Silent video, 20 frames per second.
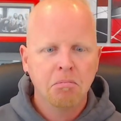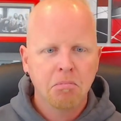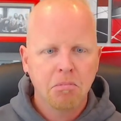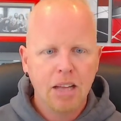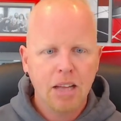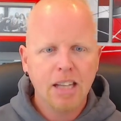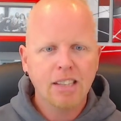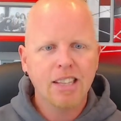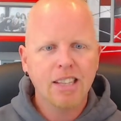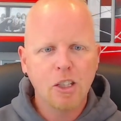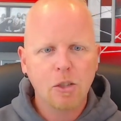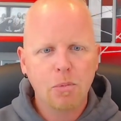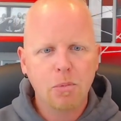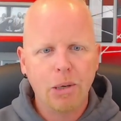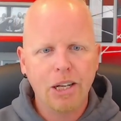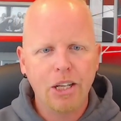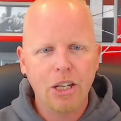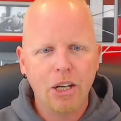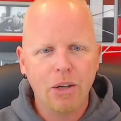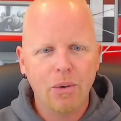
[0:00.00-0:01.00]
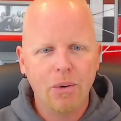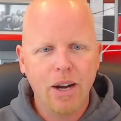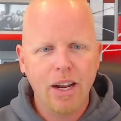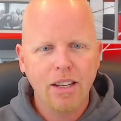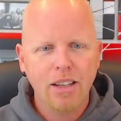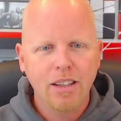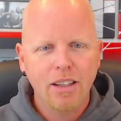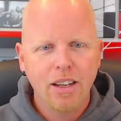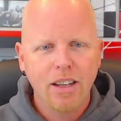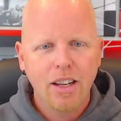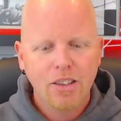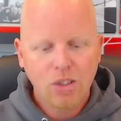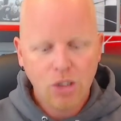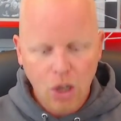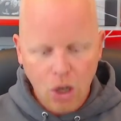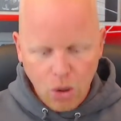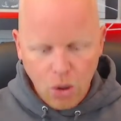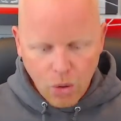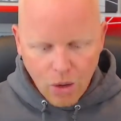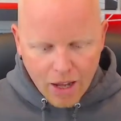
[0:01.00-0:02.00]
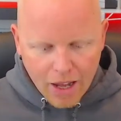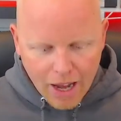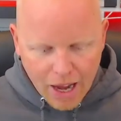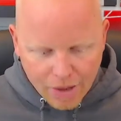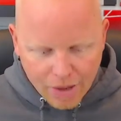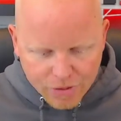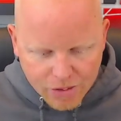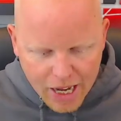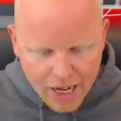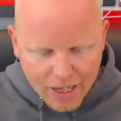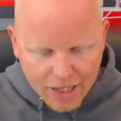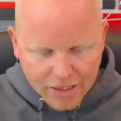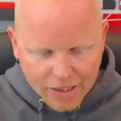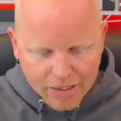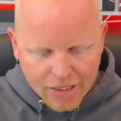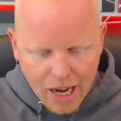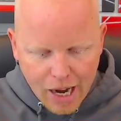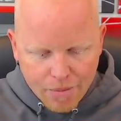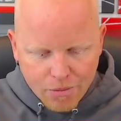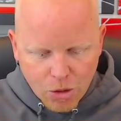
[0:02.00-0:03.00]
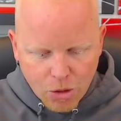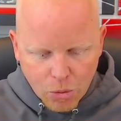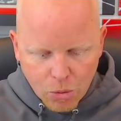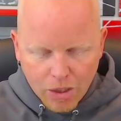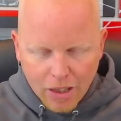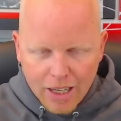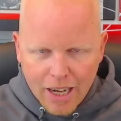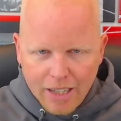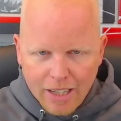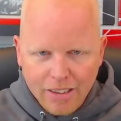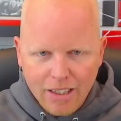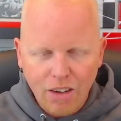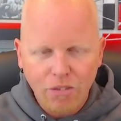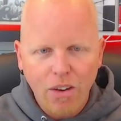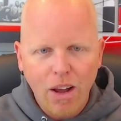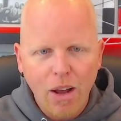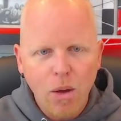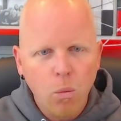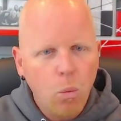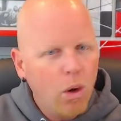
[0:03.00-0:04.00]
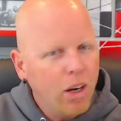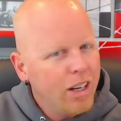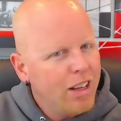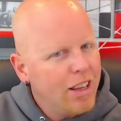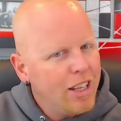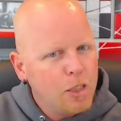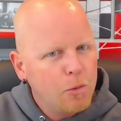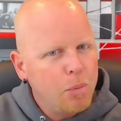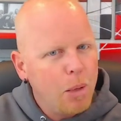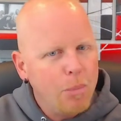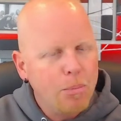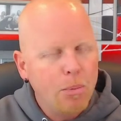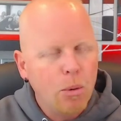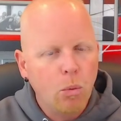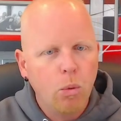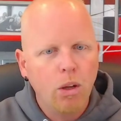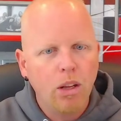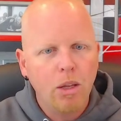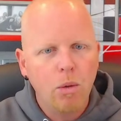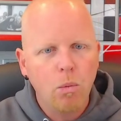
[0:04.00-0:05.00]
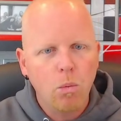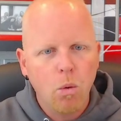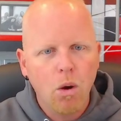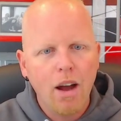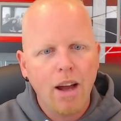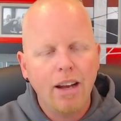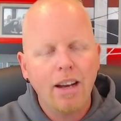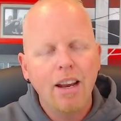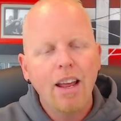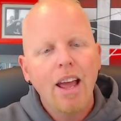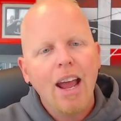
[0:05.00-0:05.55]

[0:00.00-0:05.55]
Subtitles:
That sounds pretty good, right? So I've taken time to really identify what do these people really want,